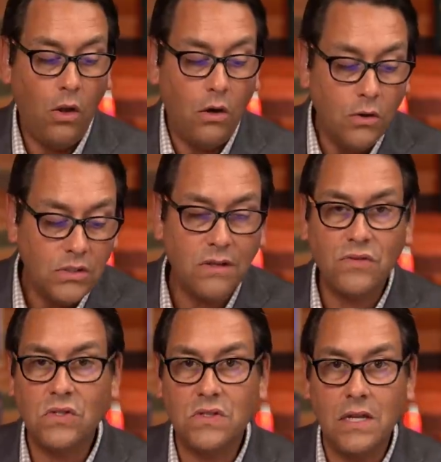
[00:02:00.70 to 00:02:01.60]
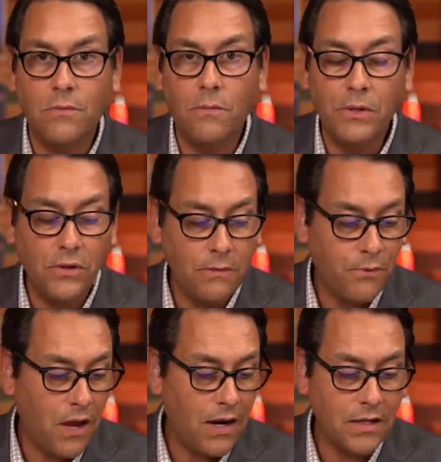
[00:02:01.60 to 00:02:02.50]
host of sustainable building
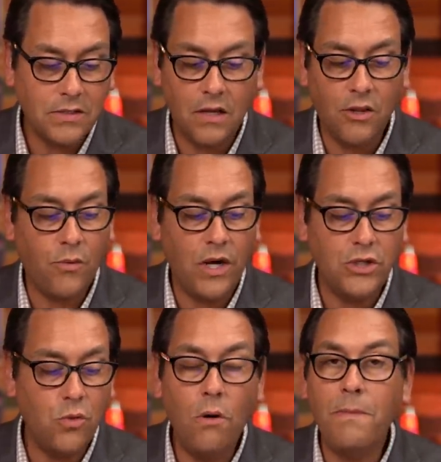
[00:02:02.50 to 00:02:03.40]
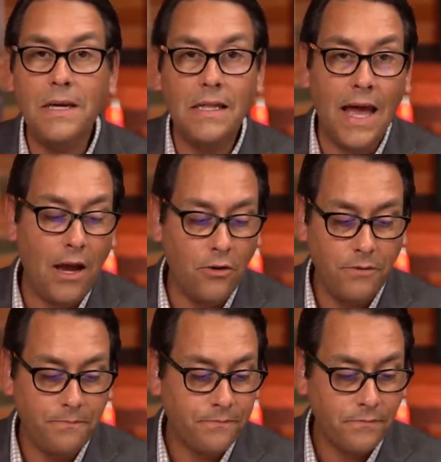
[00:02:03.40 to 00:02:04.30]
products, otherwise, you won't be
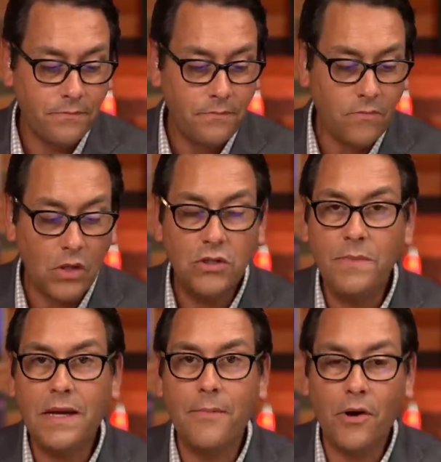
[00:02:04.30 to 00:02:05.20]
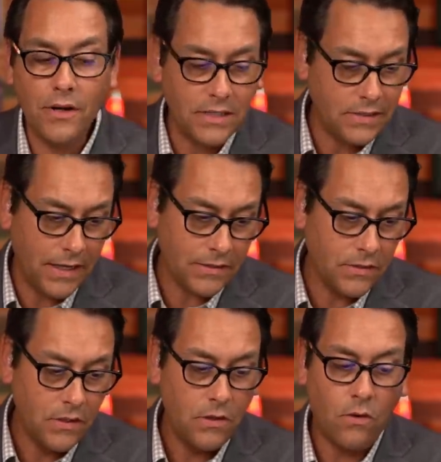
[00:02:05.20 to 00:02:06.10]
allowed to become an
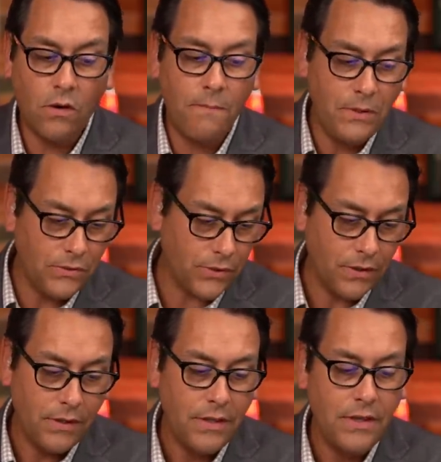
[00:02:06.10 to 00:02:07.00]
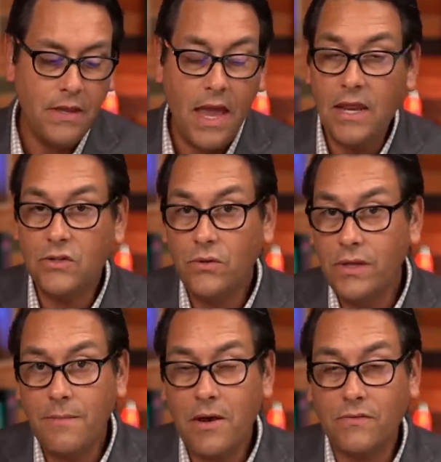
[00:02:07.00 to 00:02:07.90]
architect or a builder. And it's
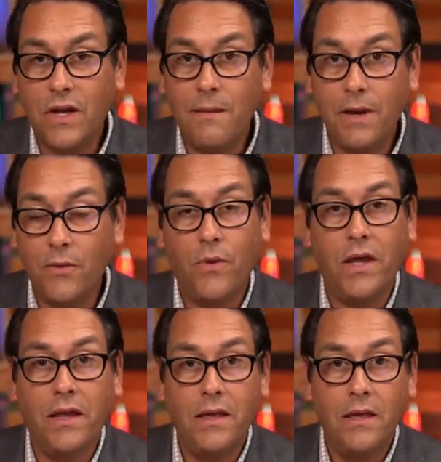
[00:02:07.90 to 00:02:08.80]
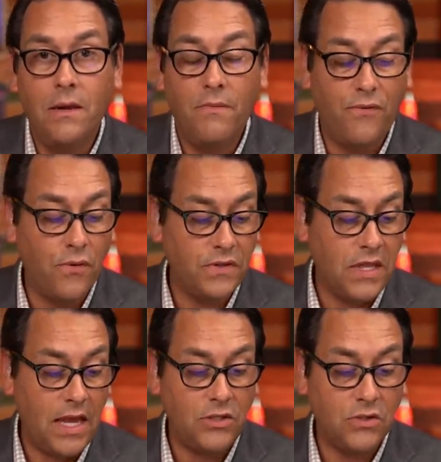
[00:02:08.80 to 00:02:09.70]
only a matter of time, by the way, before this
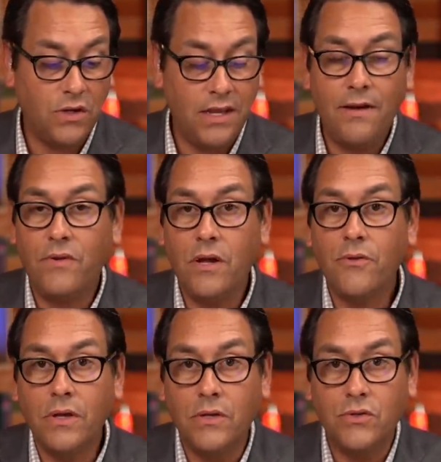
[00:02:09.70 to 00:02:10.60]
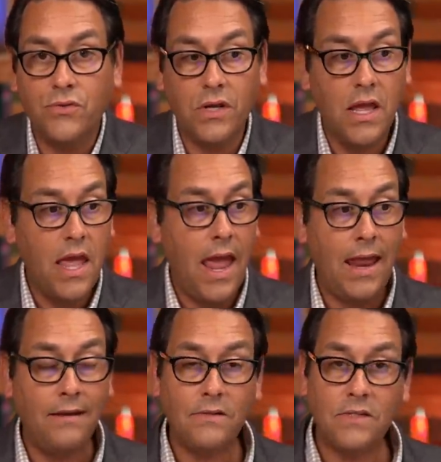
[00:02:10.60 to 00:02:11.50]
catches on to every other industry.
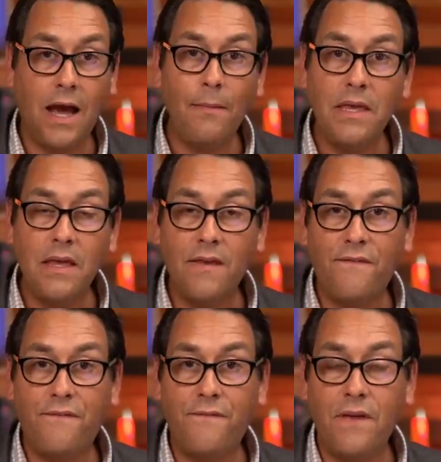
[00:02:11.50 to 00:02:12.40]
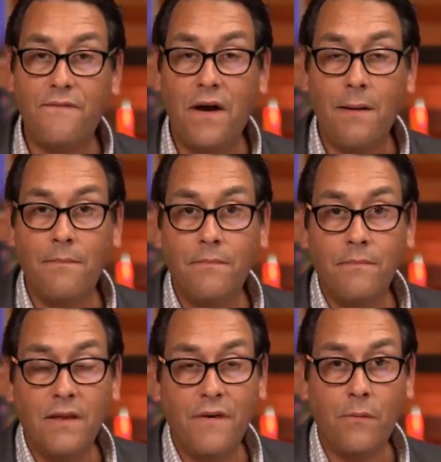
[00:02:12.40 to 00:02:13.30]
And stop me if if
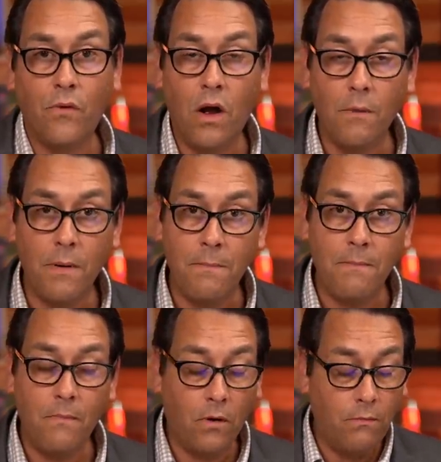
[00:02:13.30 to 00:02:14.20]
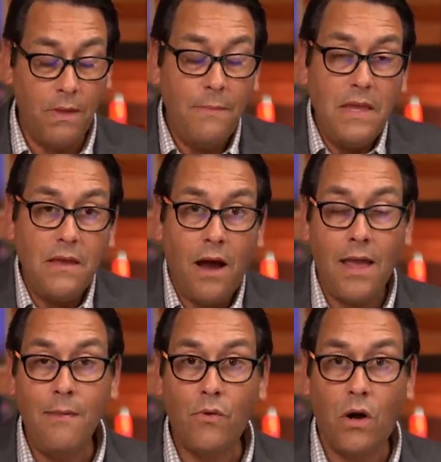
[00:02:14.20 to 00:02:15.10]
I'm if I'm wrong, but maybe
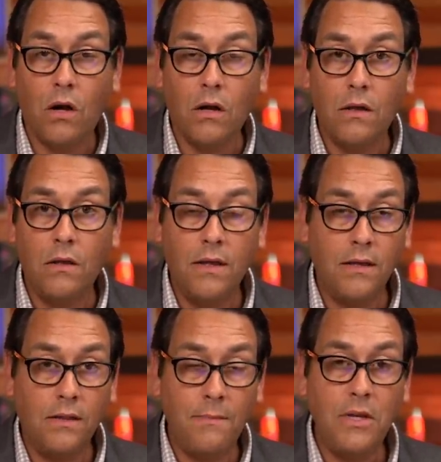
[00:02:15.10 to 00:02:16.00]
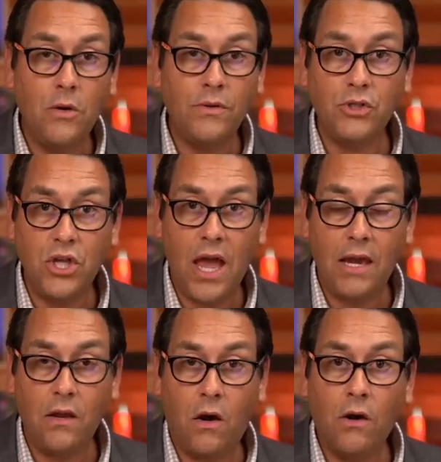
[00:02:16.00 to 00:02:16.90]
I am wrong. Let me know in the
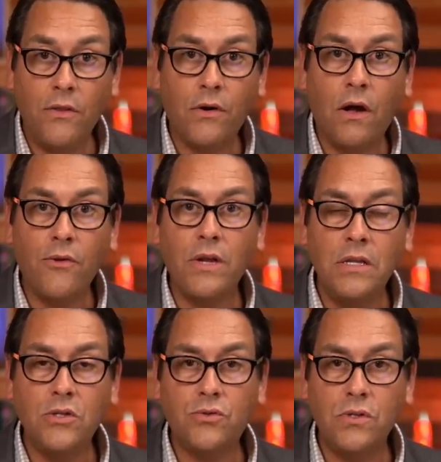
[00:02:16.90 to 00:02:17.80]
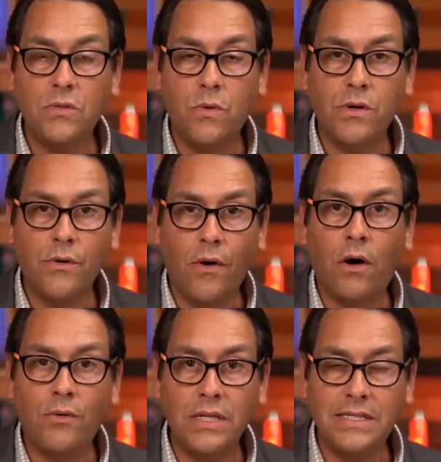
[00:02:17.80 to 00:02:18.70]
chat. Are there other industries where you're
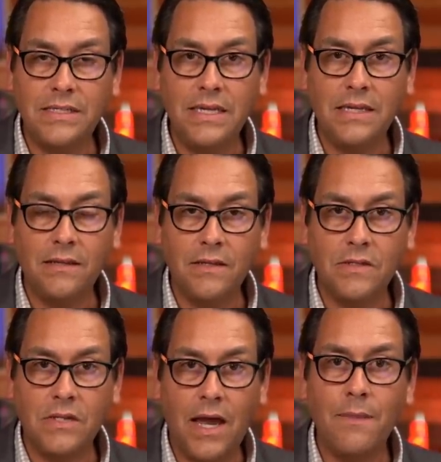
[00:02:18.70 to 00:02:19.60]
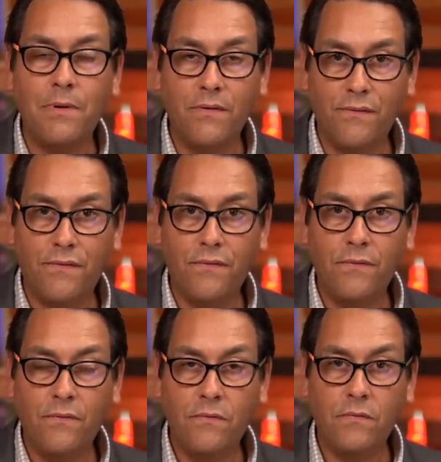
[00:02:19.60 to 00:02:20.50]
already seeing this type of
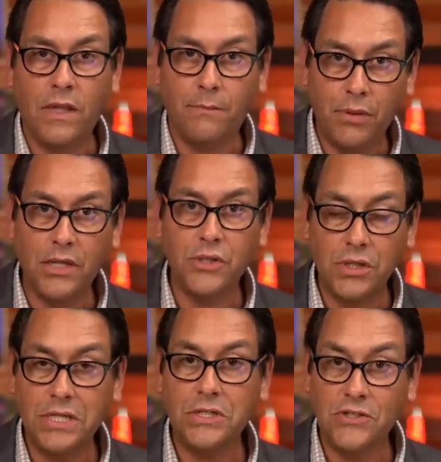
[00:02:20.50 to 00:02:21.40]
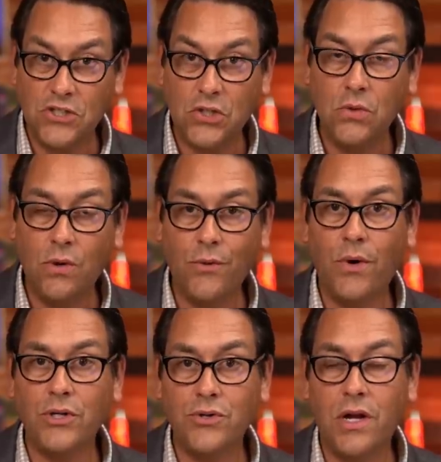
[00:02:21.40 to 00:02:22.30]
like pledge allegiance to.
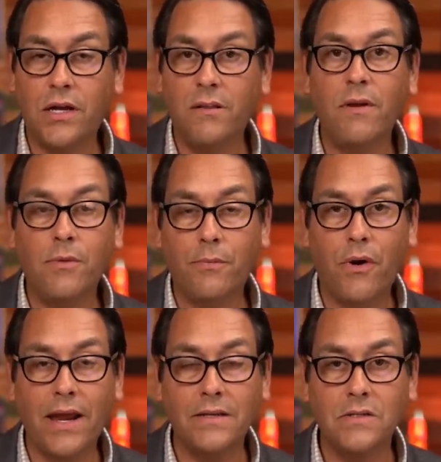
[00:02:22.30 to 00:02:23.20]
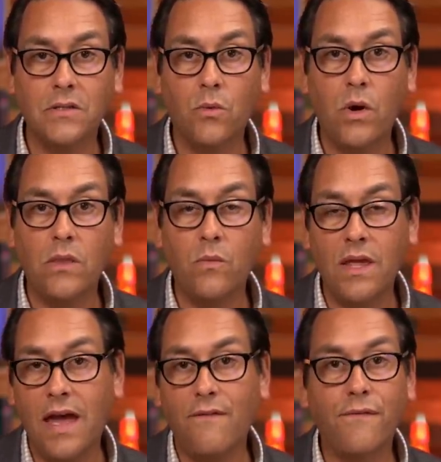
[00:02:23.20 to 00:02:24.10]
Otherwise, you're not going to be able to practice in the way that
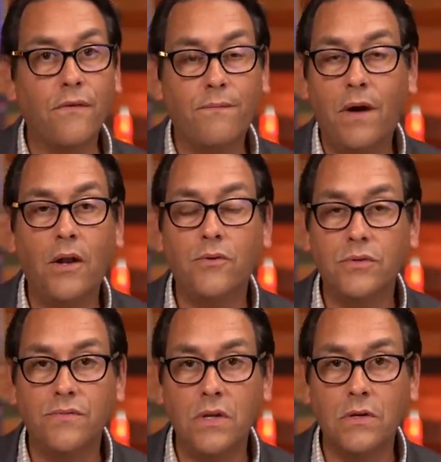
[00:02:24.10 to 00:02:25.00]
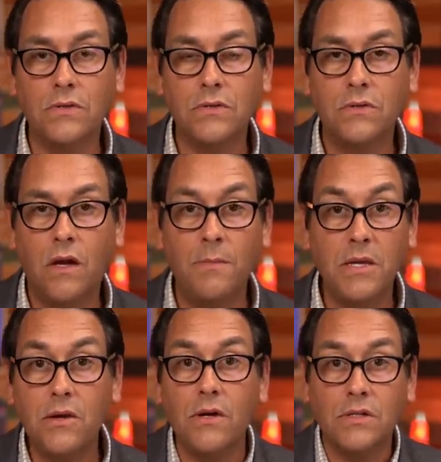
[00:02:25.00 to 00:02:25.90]
we have for hundreds of years. I'd
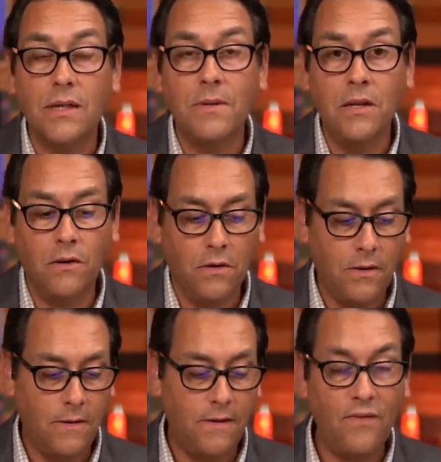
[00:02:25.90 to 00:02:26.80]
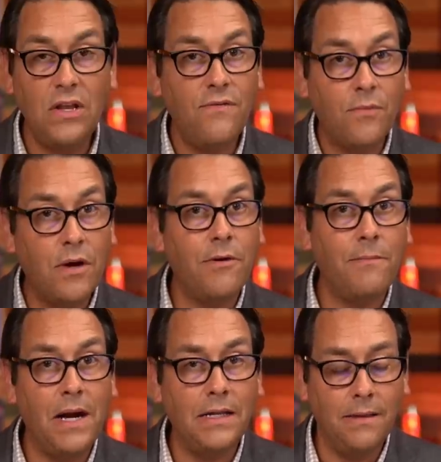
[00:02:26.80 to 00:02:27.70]
be curious. Let me know if any of them come to
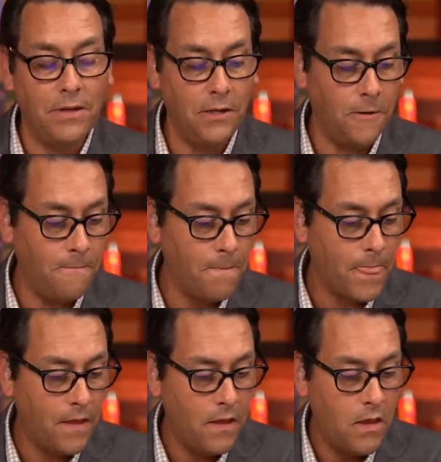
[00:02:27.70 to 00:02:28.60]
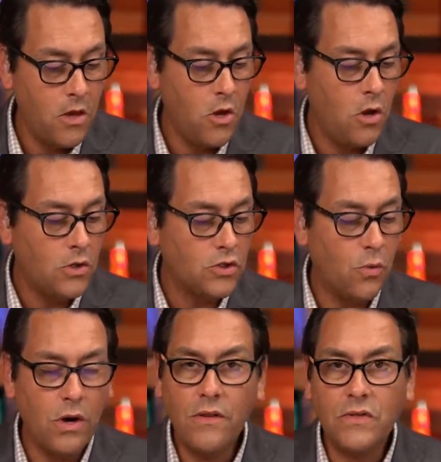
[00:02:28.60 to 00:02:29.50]
mind. Let me know. So
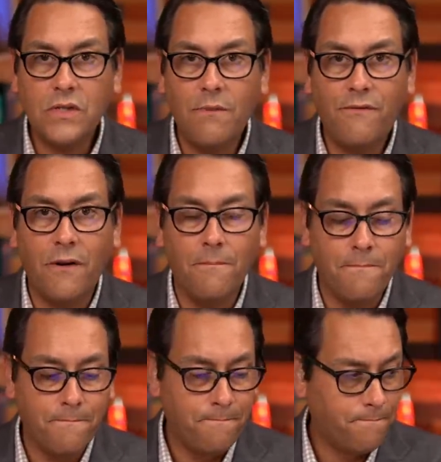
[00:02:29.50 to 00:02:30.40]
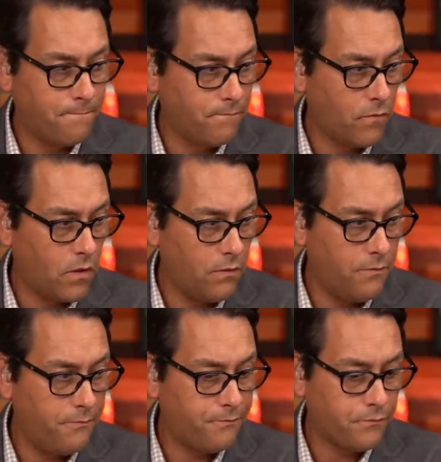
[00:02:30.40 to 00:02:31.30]
where did this Hopefully come from? They don't start to move toward
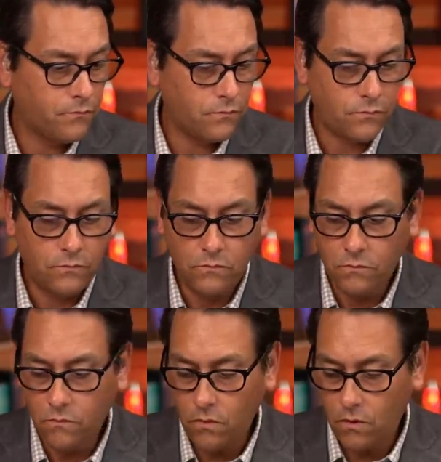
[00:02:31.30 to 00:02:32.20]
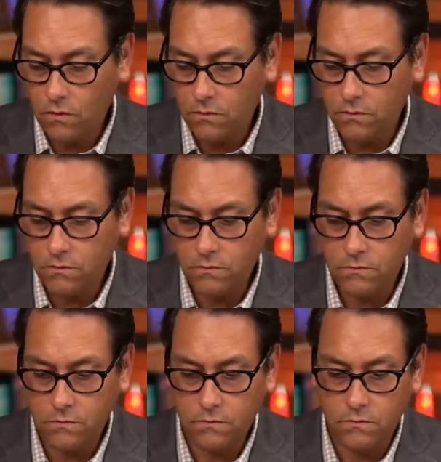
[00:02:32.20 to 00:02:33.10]
that with the bug, the bug
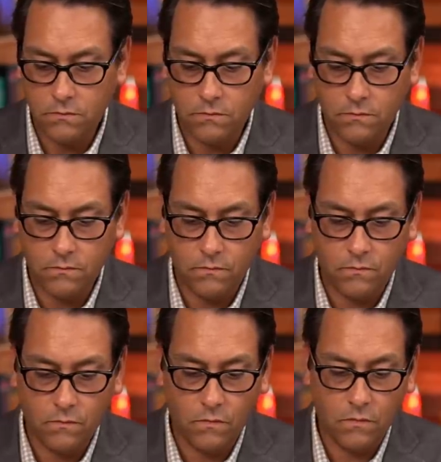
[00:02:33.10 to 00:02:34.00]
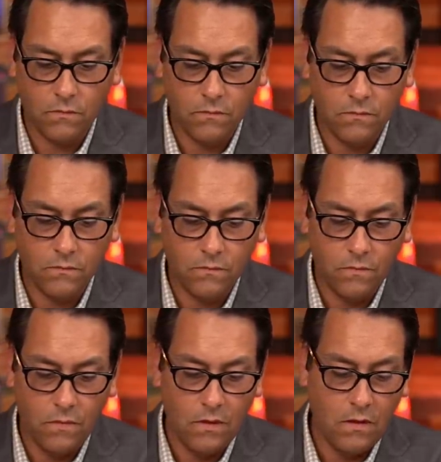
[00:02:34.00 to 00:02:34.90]
movement. You know, eating bugs. I